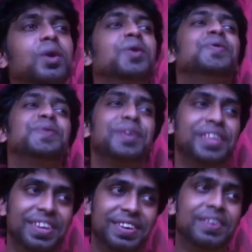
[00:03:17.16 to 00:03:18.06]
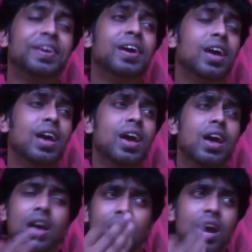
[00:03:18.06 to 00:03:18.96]
Okay.
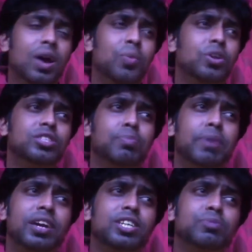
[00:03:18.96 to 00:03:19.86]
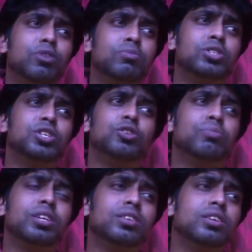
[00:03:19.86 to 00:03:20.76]
What is the package promised to you
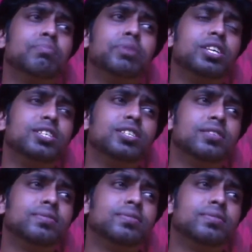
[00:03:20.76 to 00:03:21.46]
by the companies?